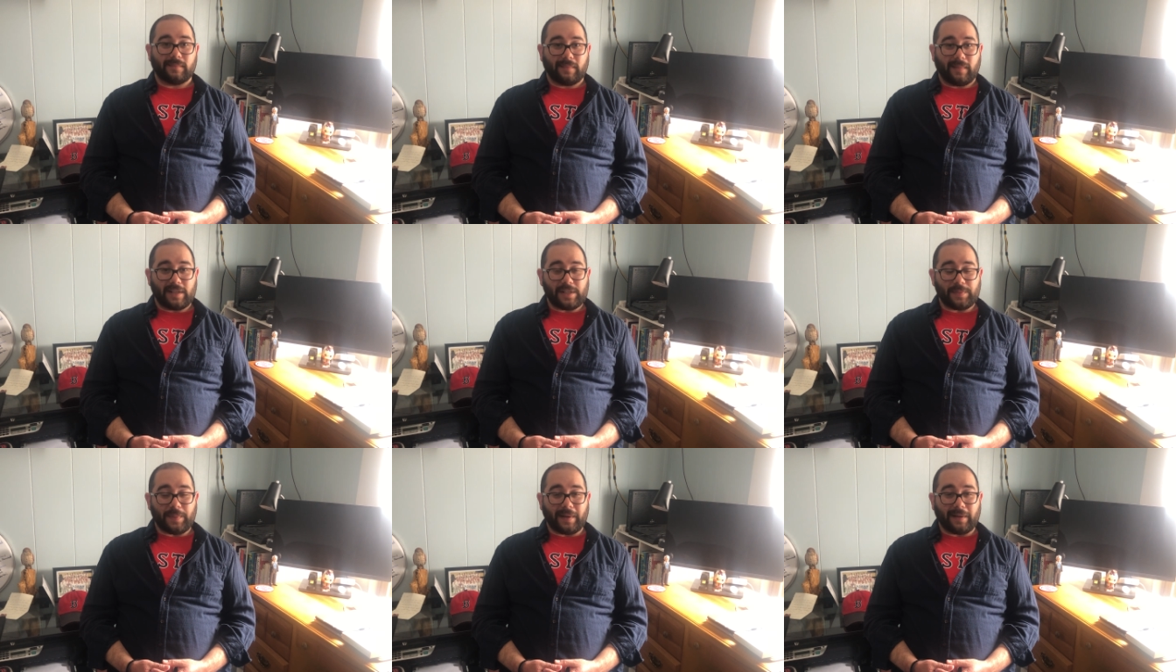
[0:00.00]

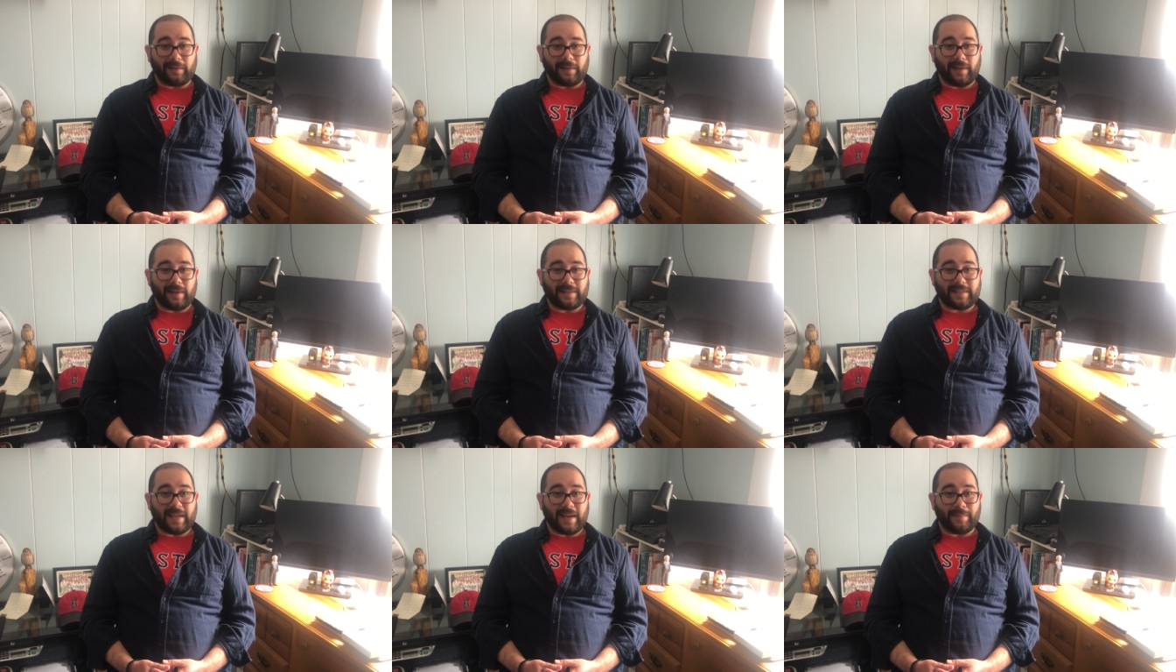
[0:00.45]
I spent a
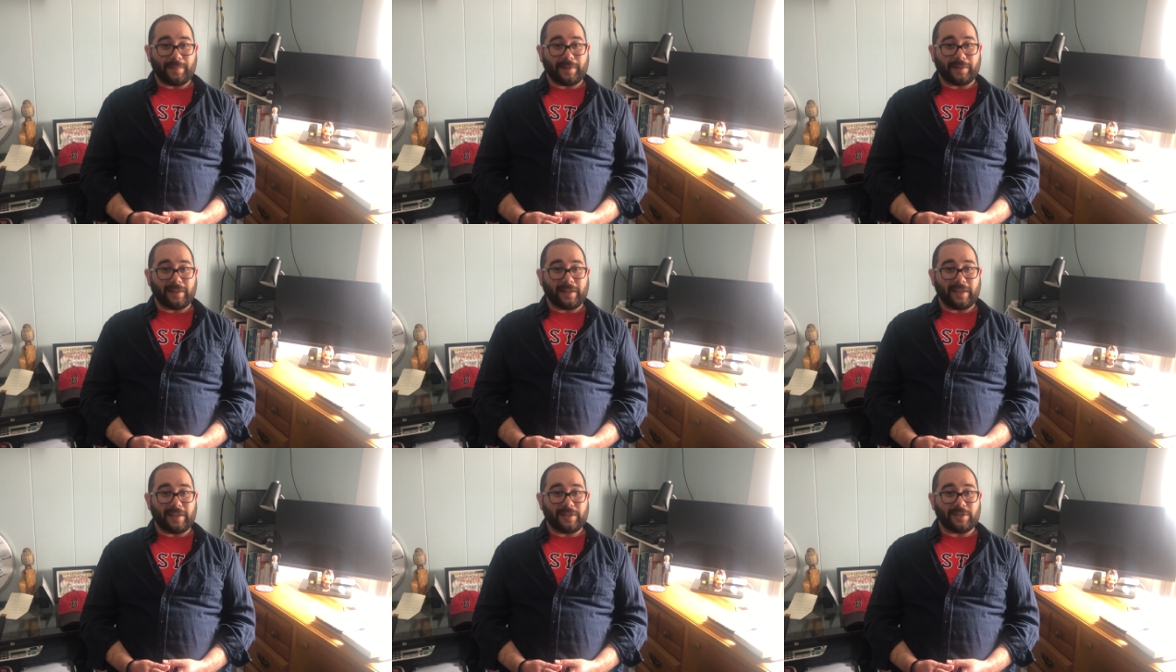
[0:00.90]
lot of time on
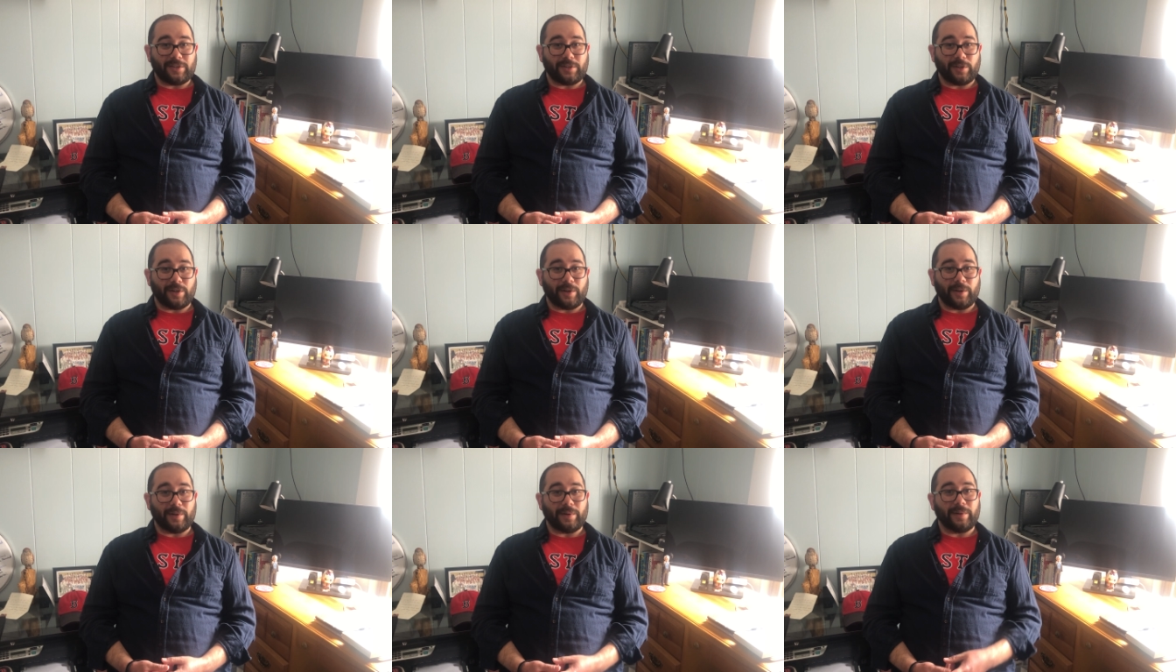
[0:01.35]
the
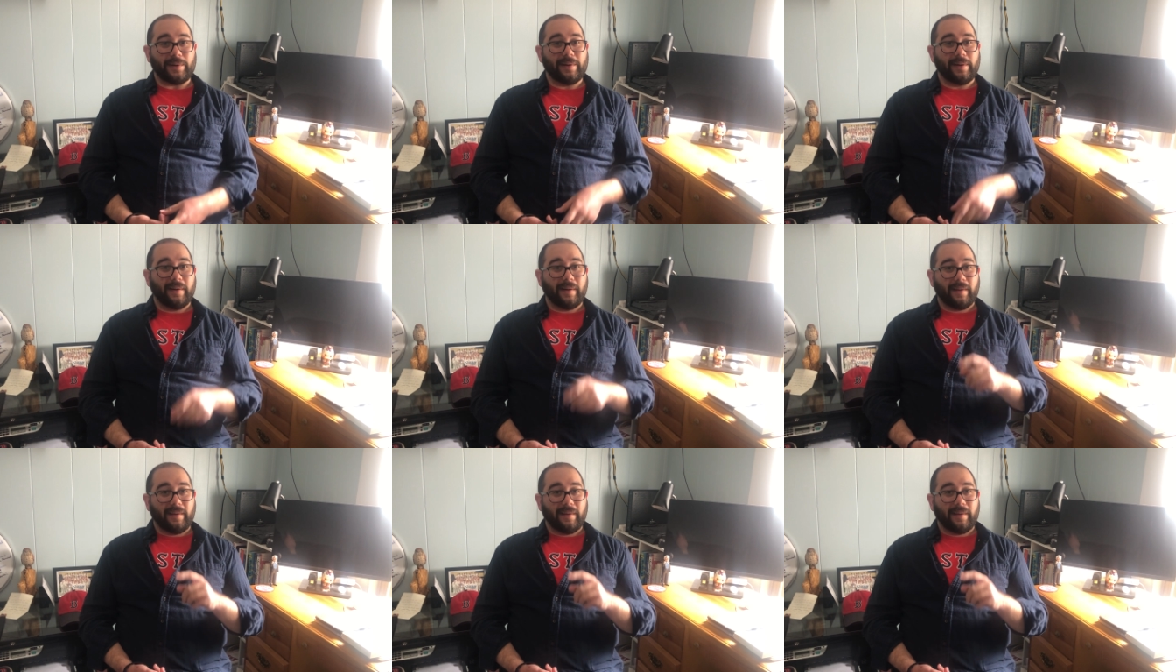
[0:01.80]
intro,